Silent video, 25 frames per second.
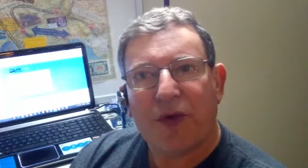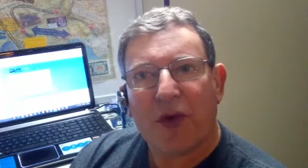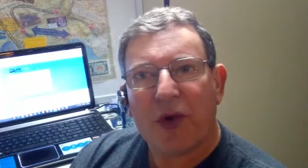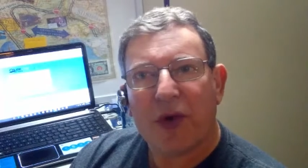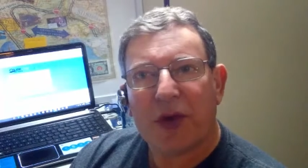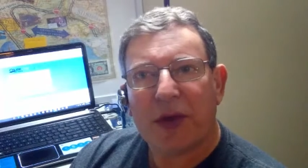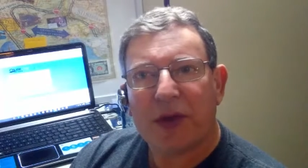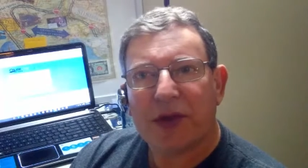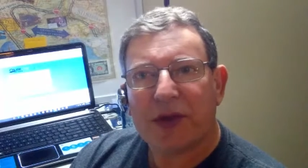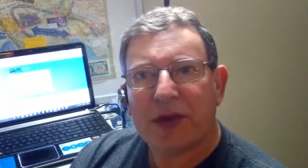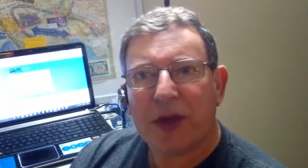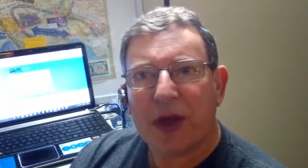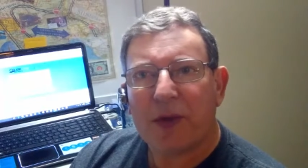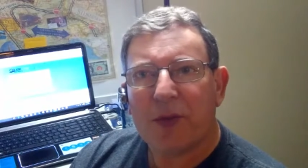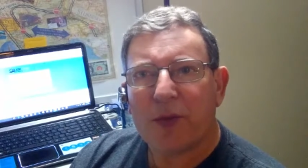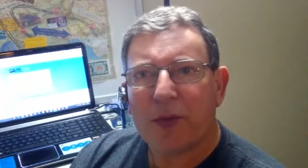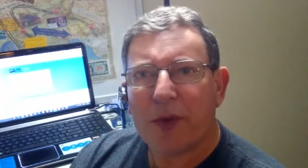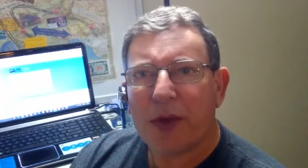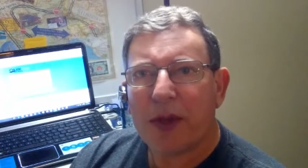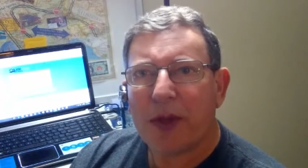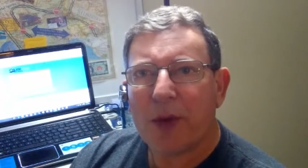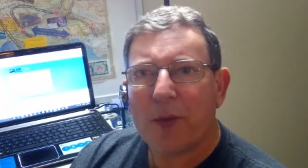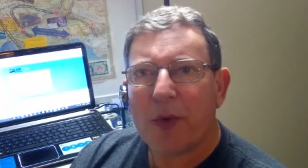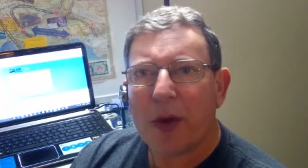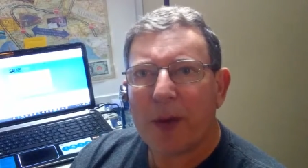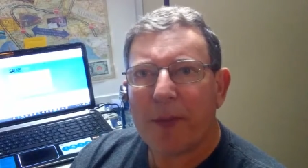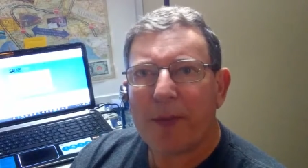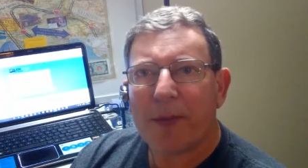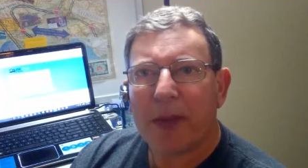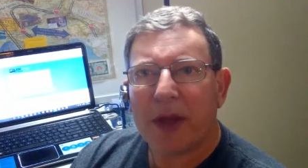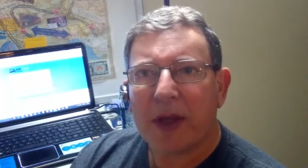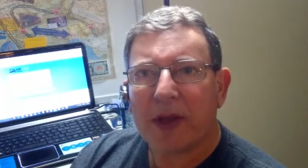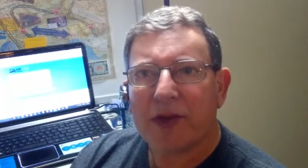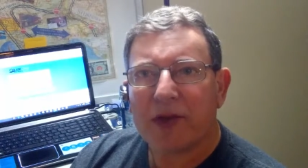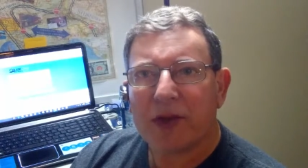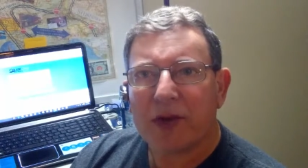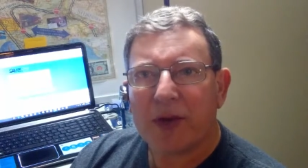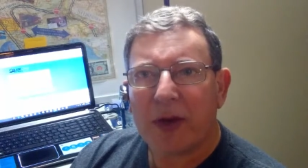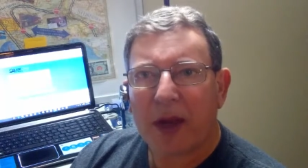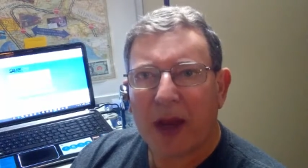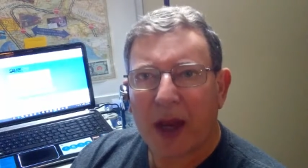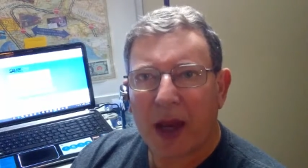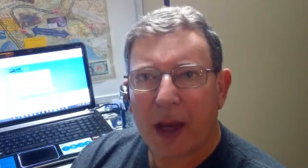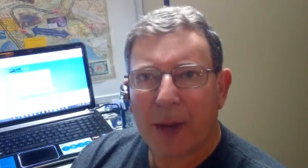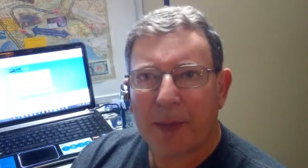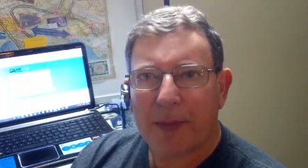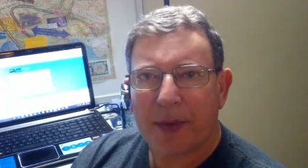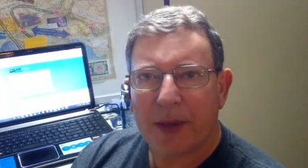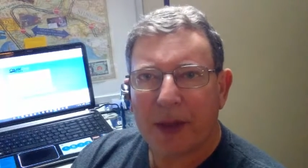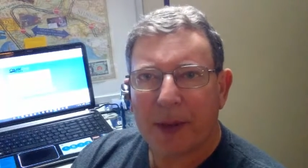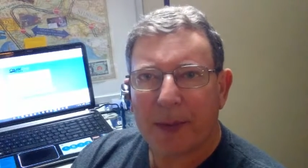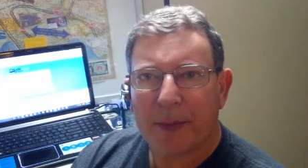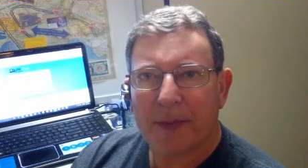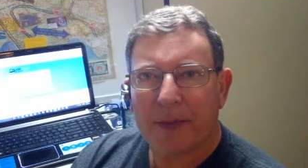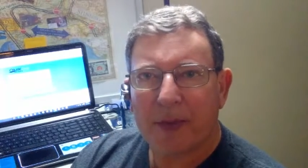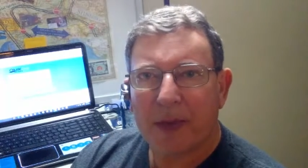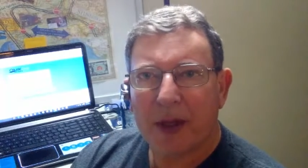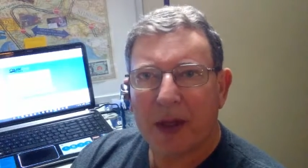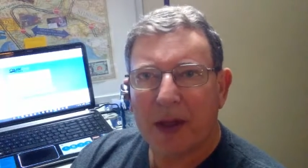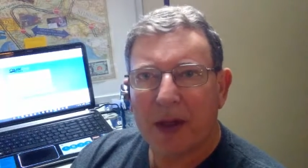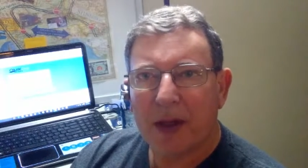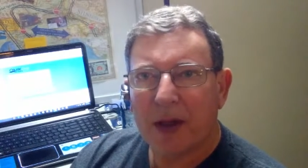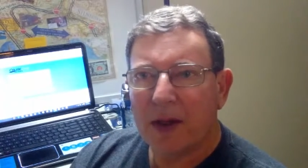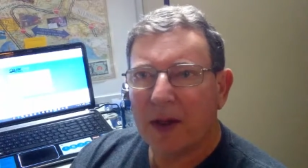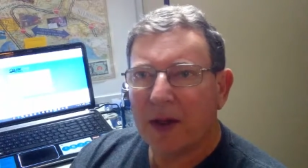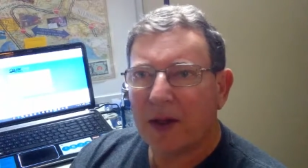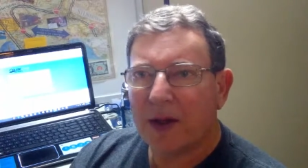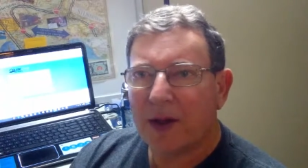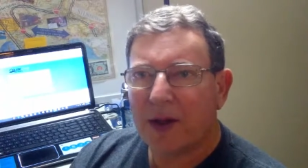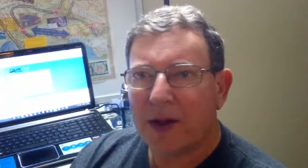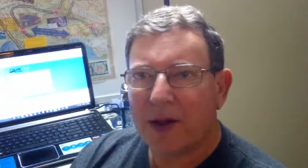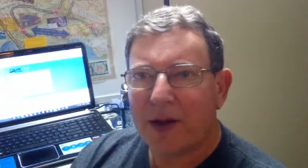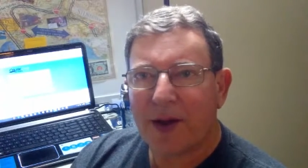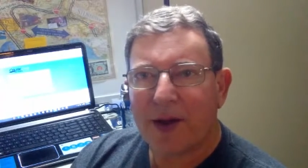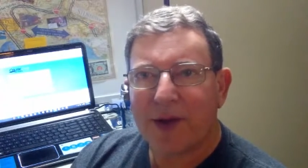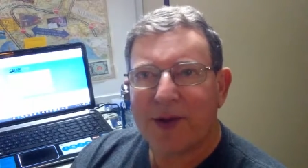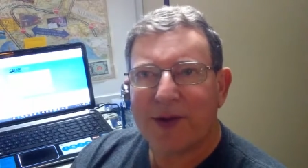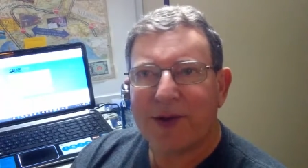focus on really what makes you happy. You know,